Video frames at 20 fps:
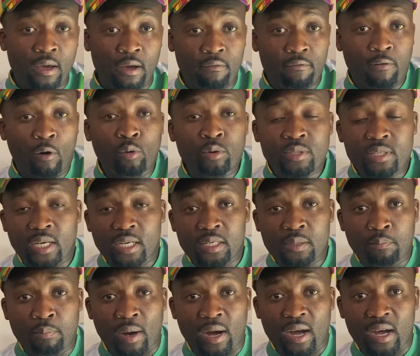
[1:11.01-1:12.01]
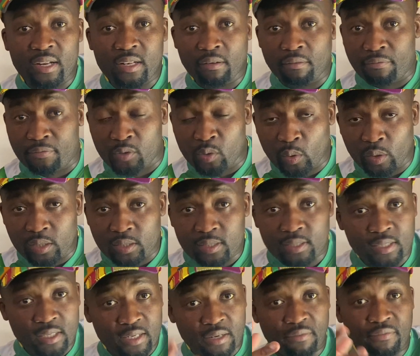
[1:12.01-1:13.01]
uh, voted by the
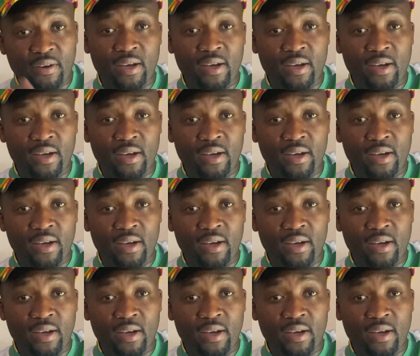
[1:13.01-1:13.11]
viewers and